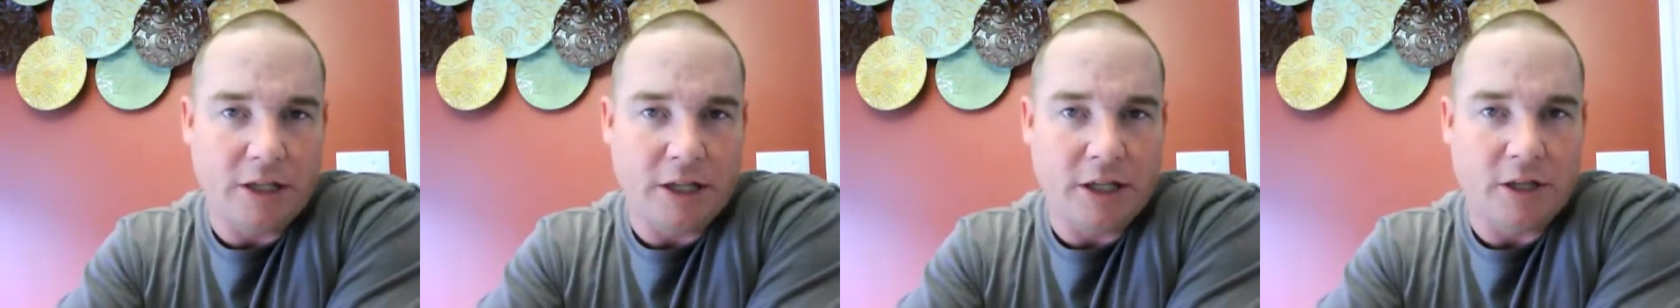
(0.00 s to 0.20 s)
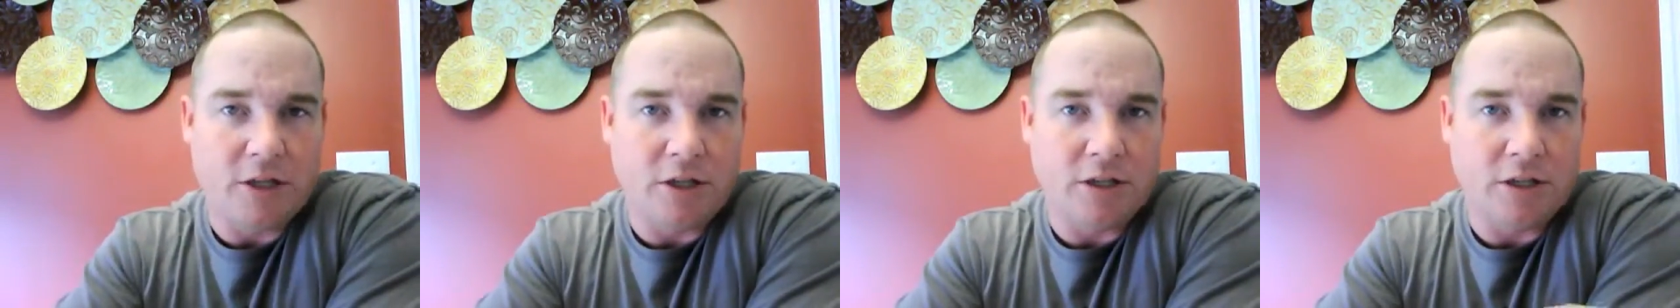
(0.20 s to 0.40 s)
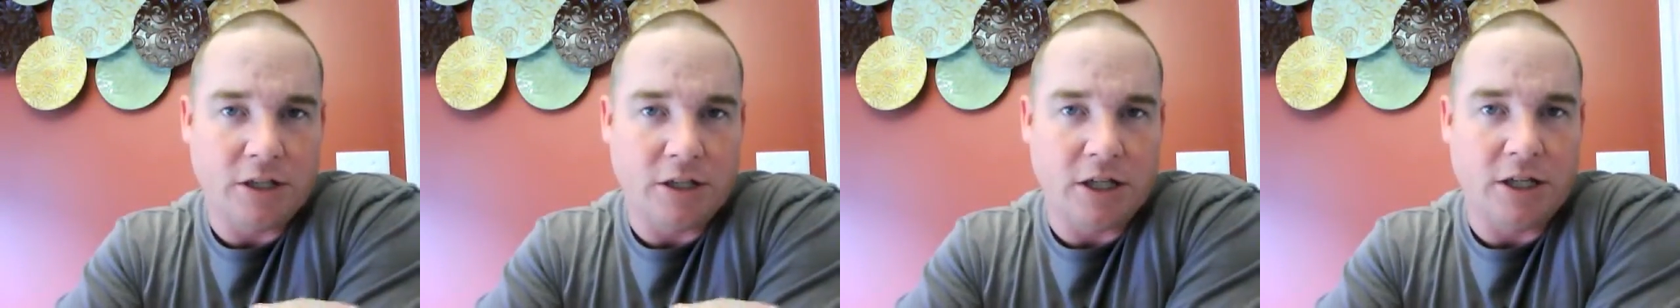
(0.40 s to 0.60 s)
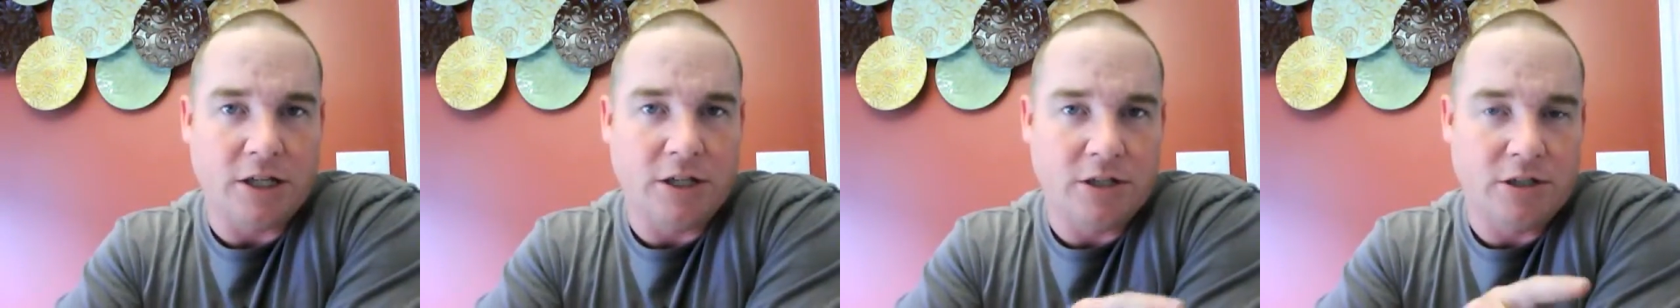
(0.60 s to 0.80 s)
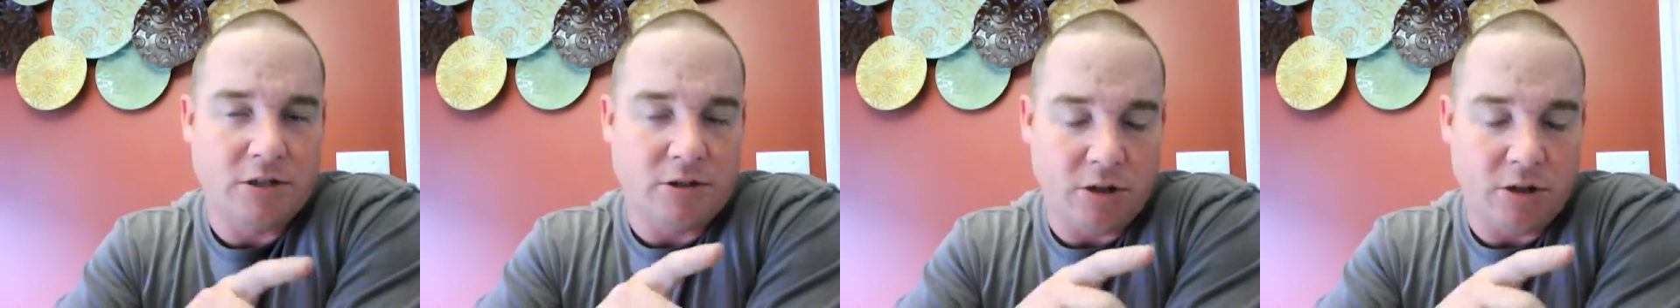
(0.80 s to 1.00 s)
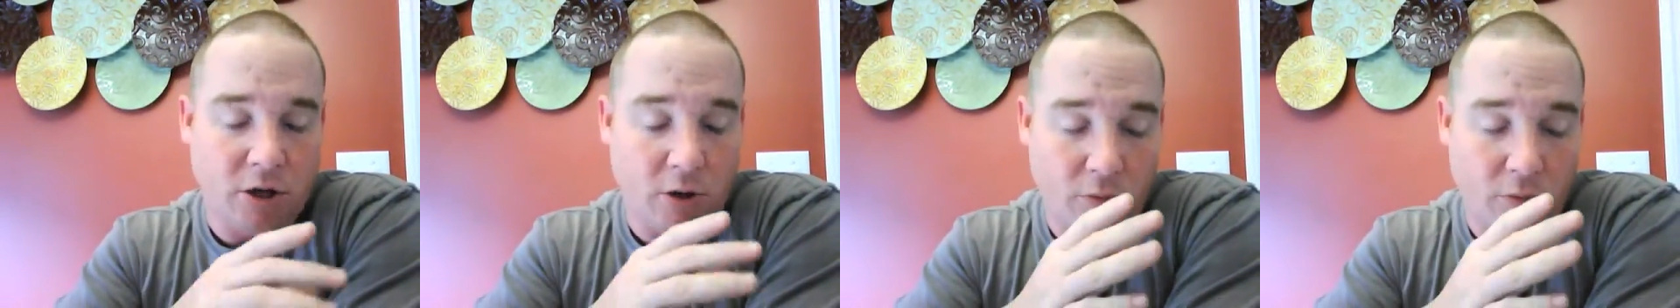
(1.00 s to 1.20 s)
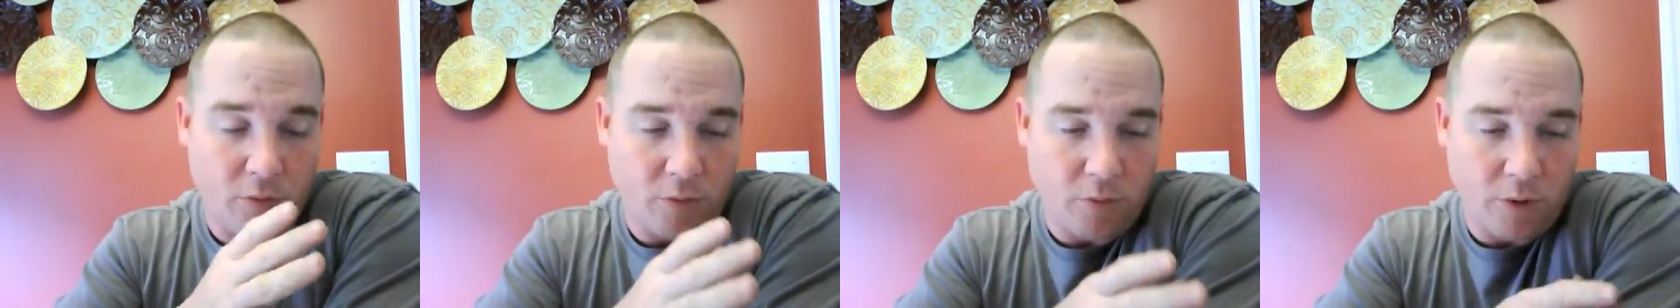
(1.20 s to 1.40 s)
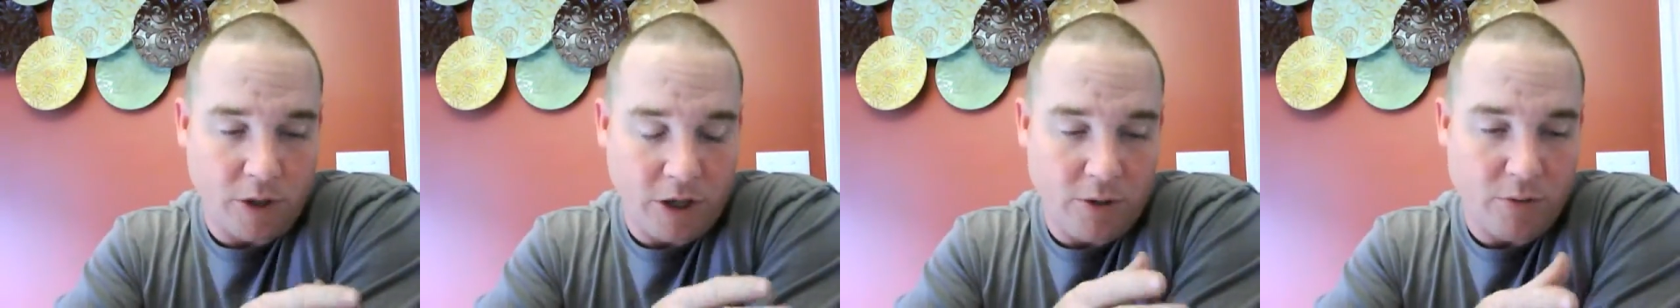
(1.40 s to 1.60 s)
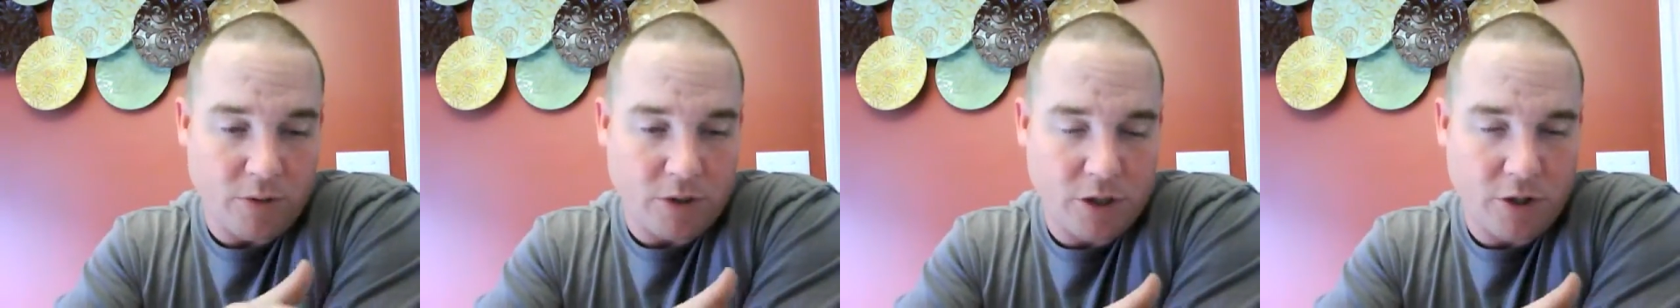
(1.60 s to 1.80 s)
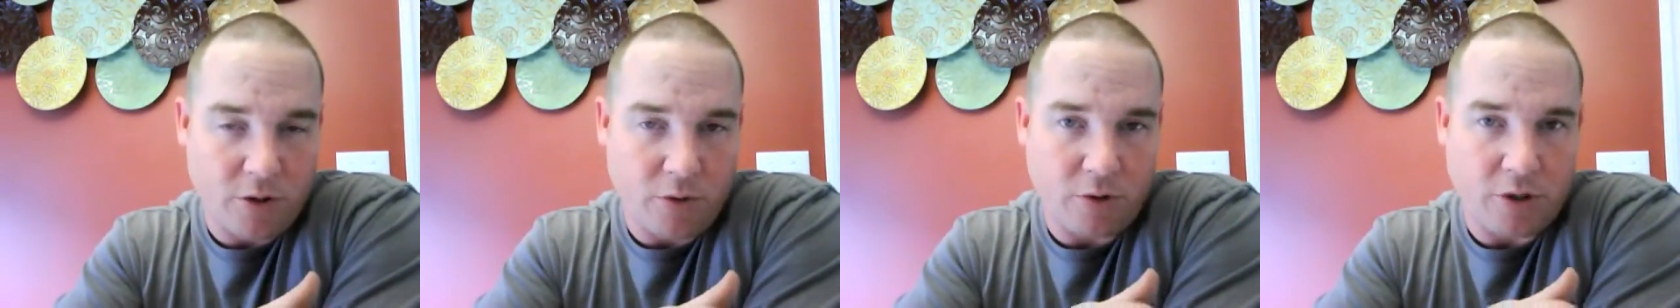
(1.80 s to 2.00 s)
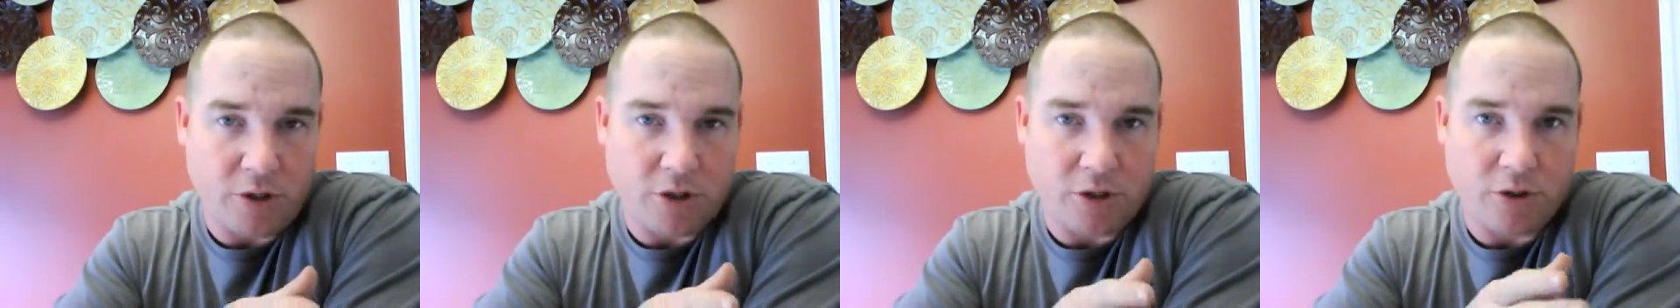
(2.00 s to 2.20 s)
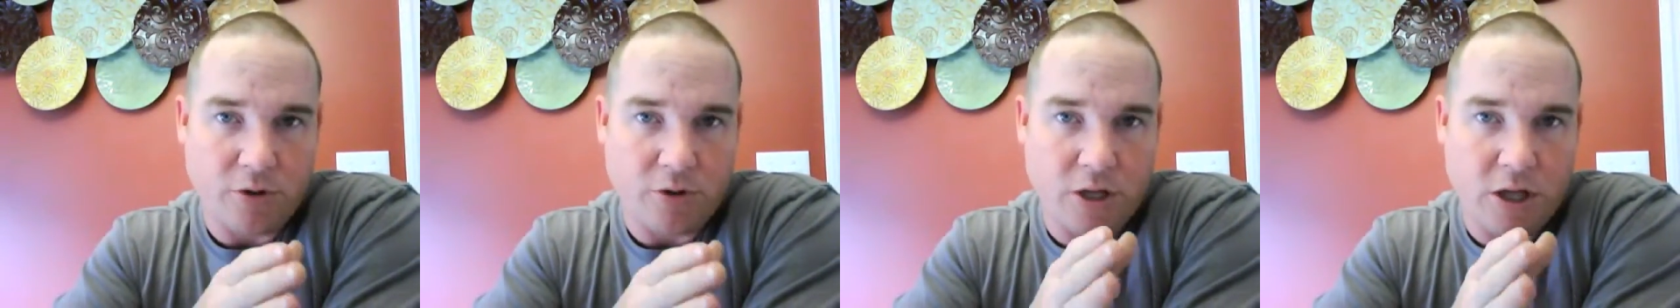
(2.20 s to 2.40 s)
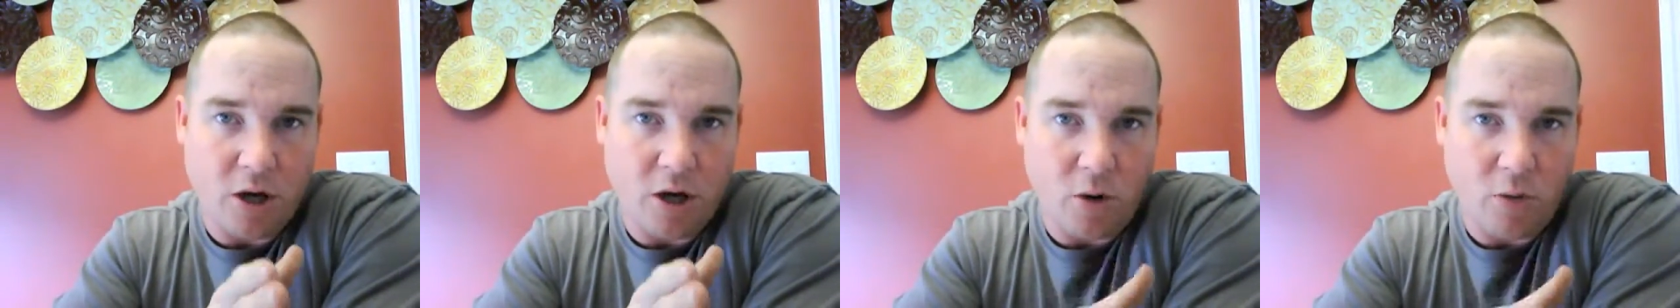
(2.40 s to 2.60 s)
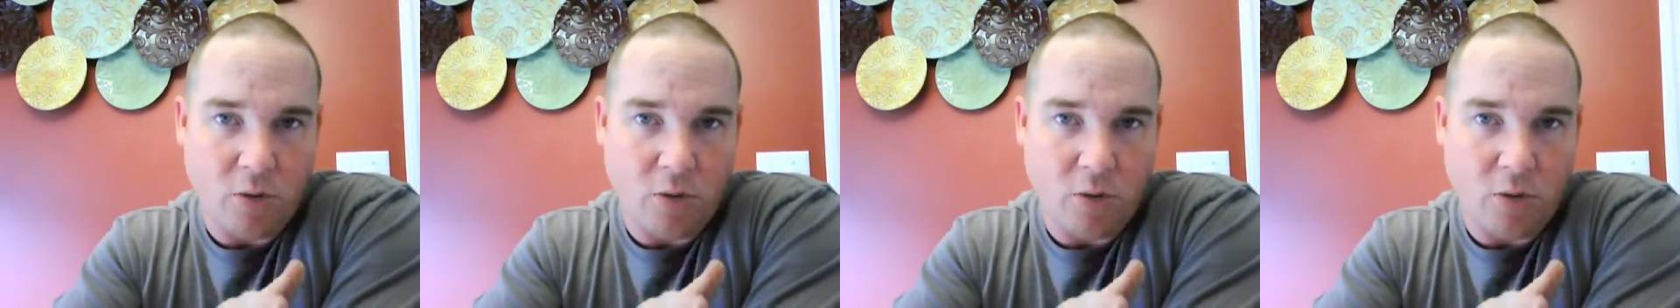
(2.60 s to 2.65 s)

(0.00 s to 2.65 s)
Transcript: when he was here on this earth, he